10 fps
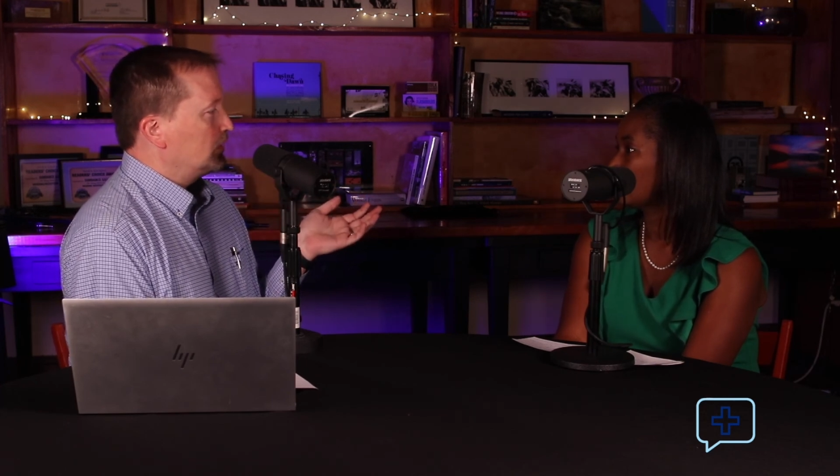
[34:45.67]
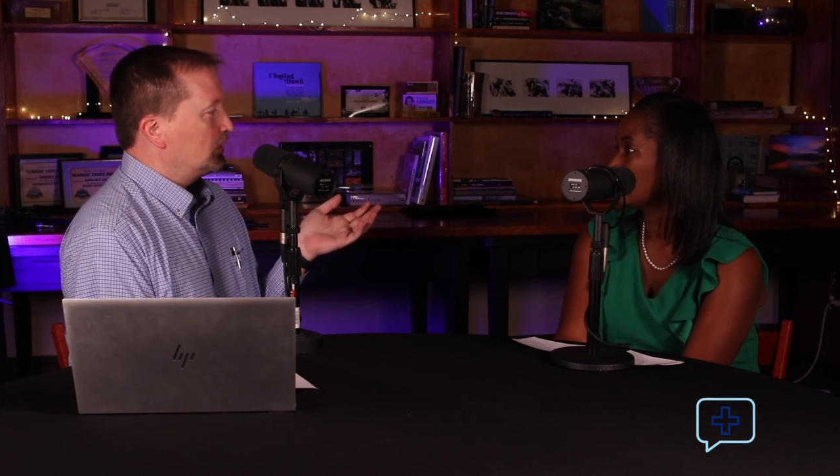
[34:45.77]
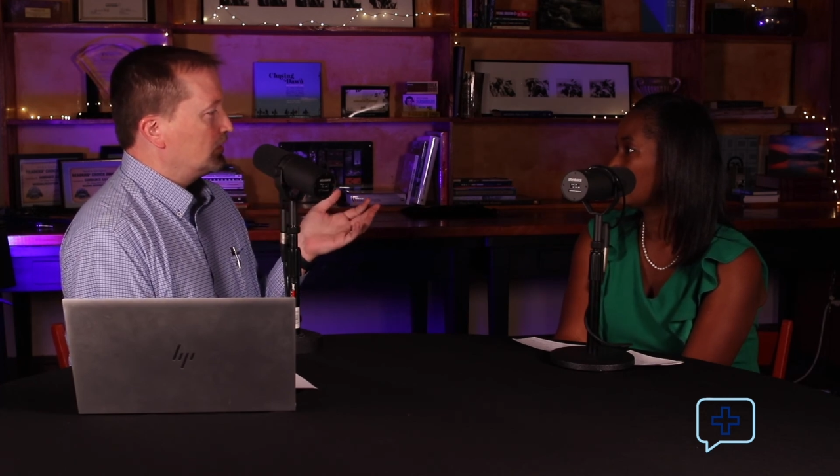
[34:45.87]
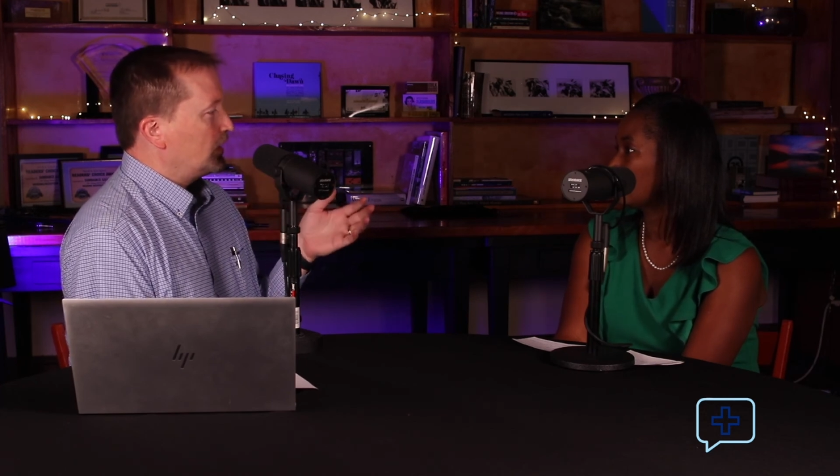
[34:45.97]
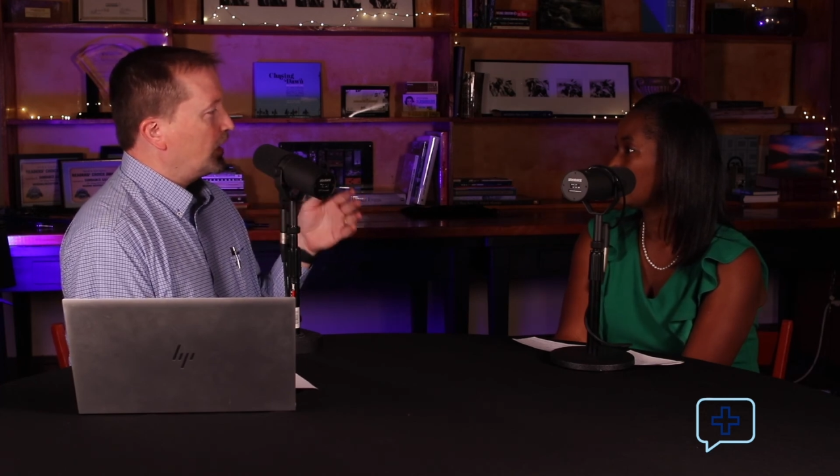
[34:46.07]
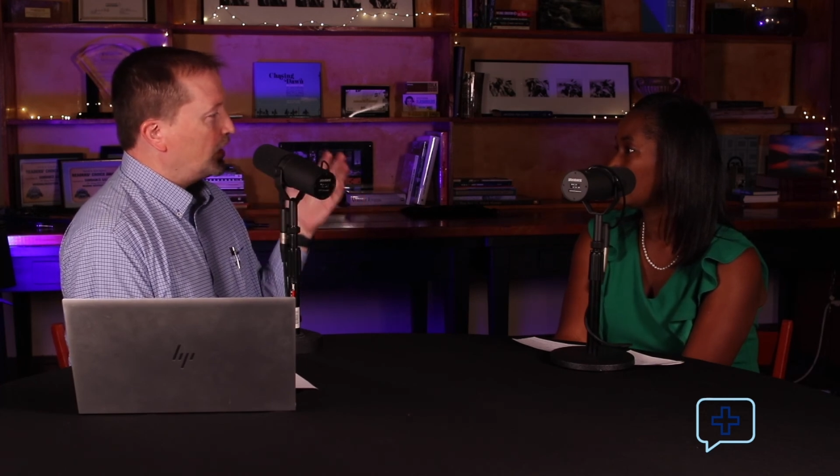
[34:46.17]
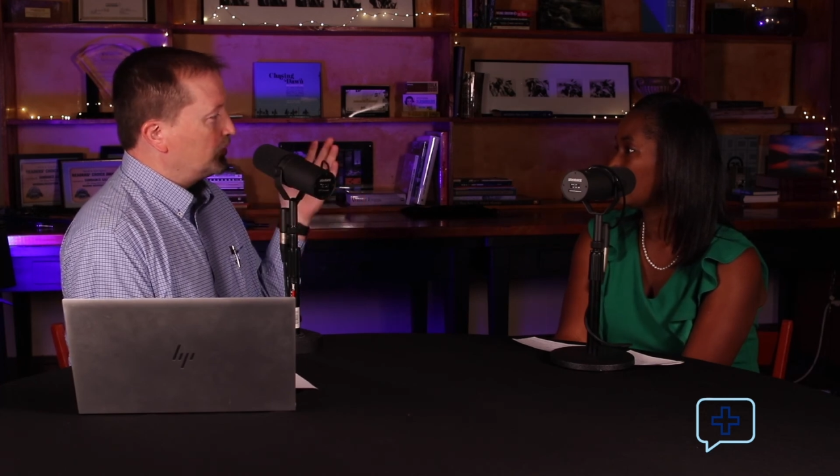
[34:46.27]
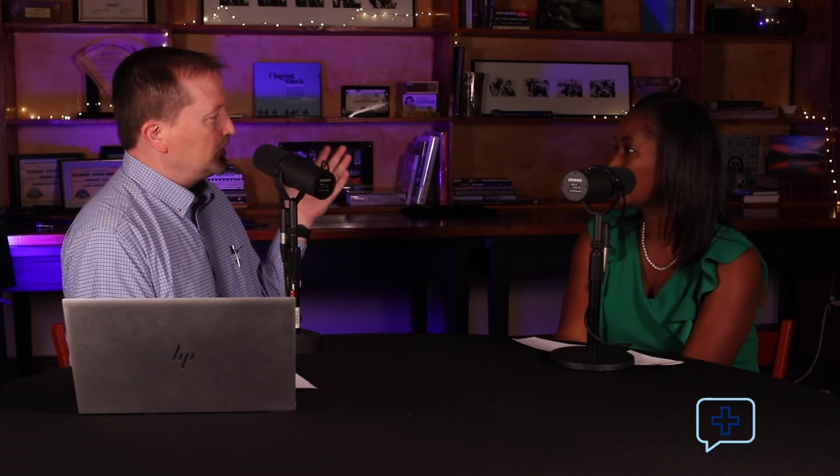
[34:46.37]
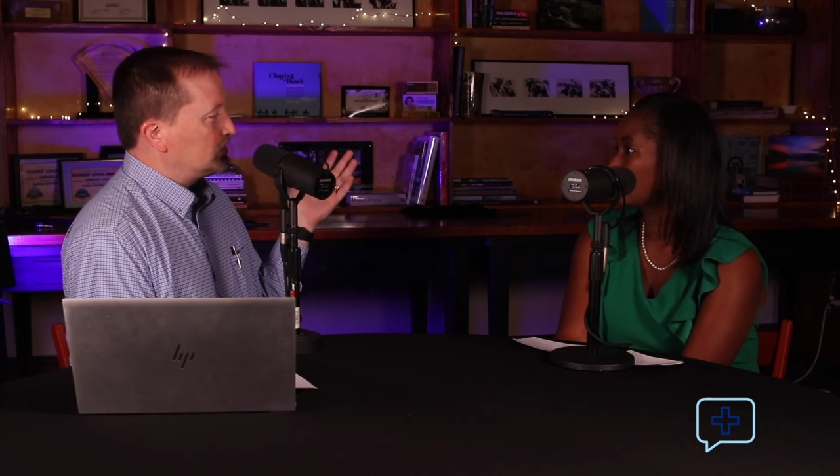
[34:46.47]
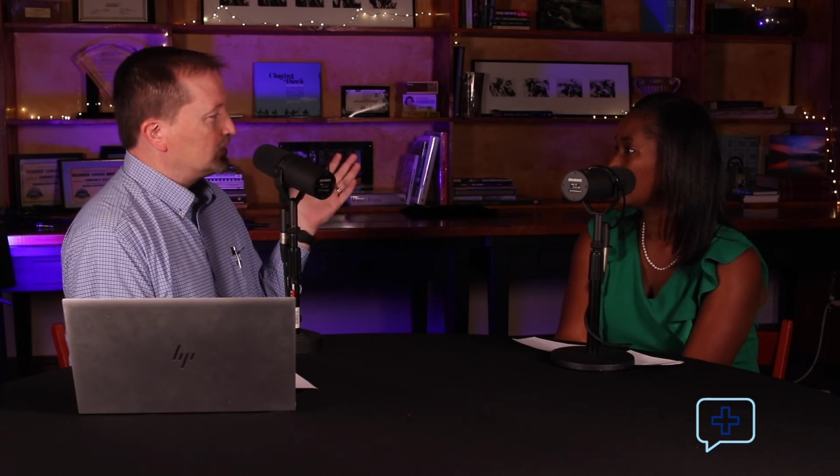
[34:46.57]
at a high
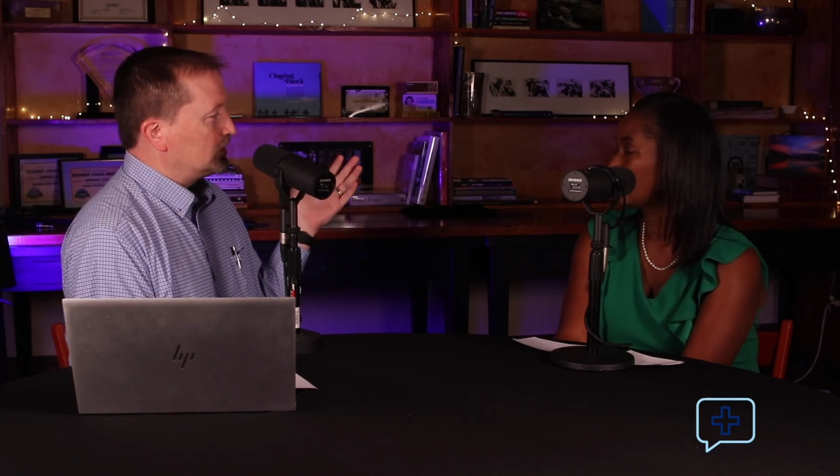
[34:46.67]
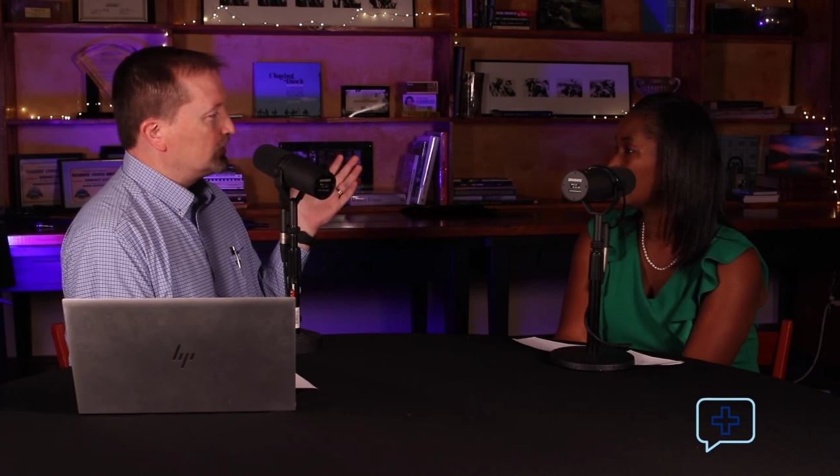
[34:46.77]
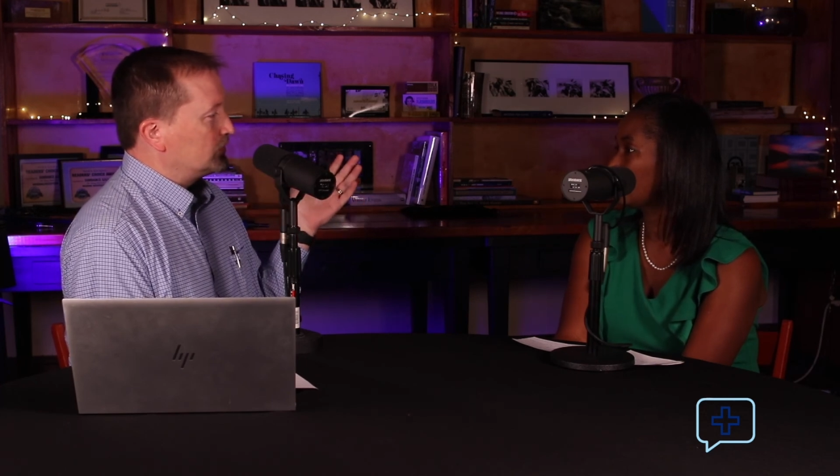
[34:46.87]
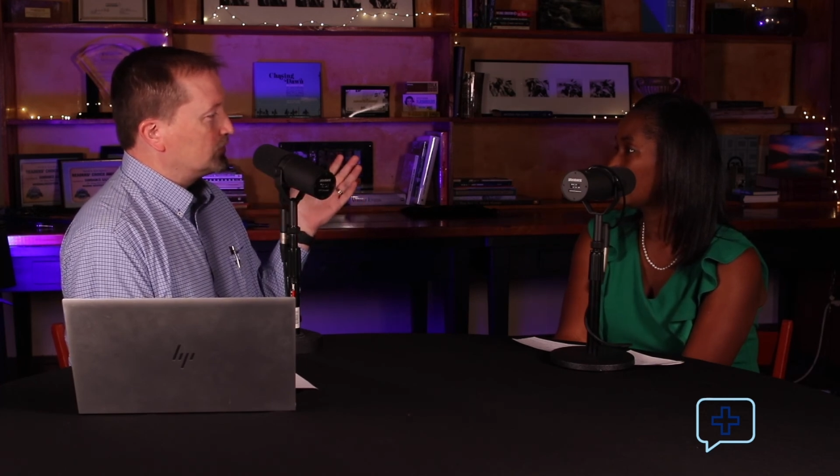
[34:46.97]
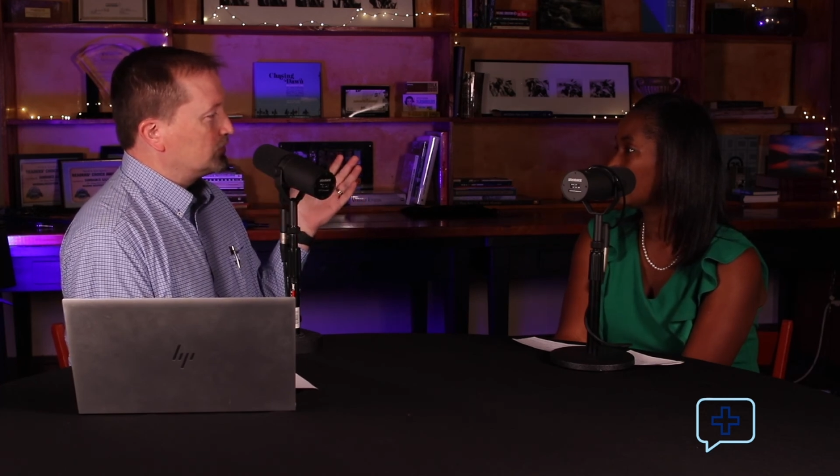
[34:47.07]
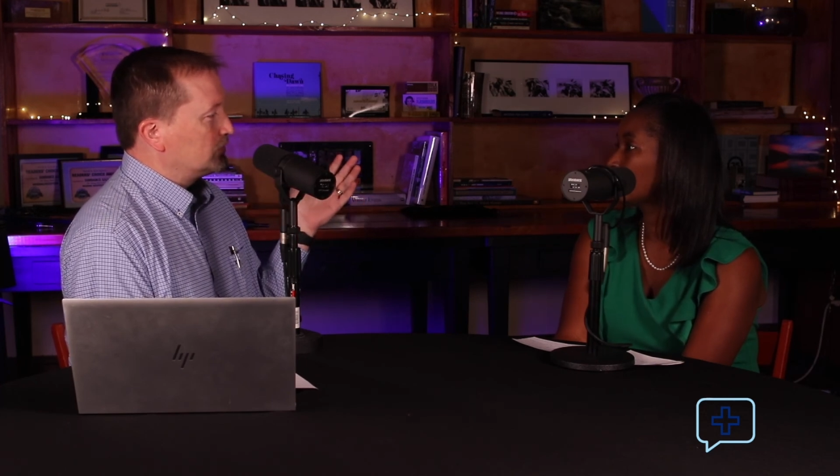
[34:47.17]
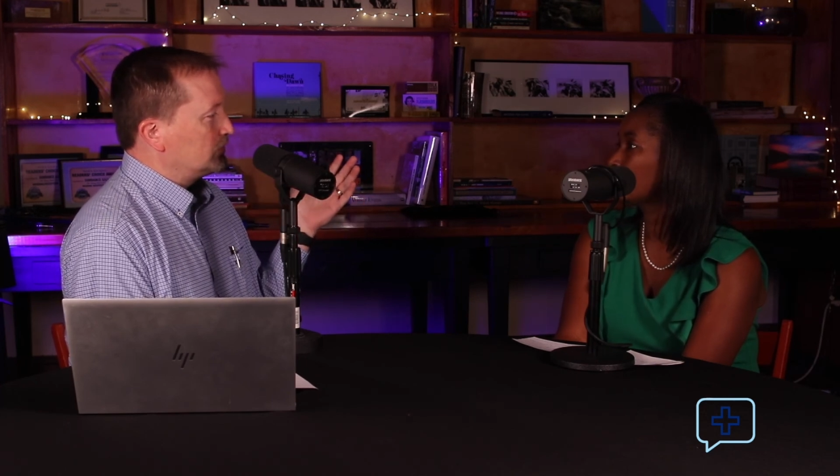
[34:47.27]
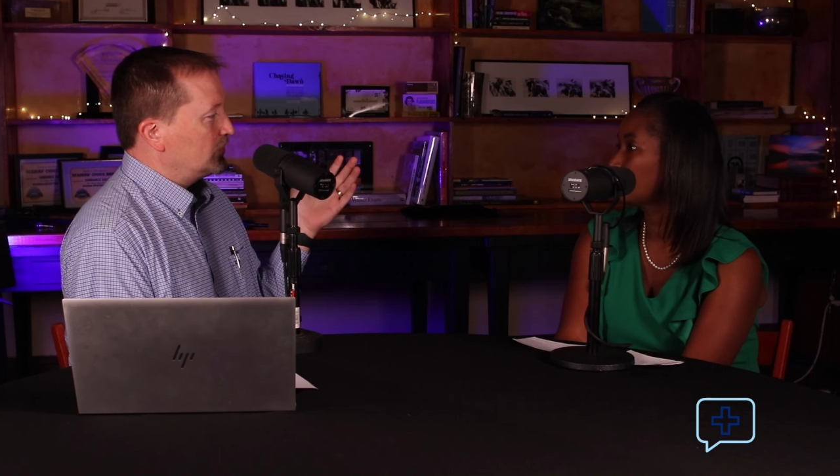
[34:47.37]
obesity level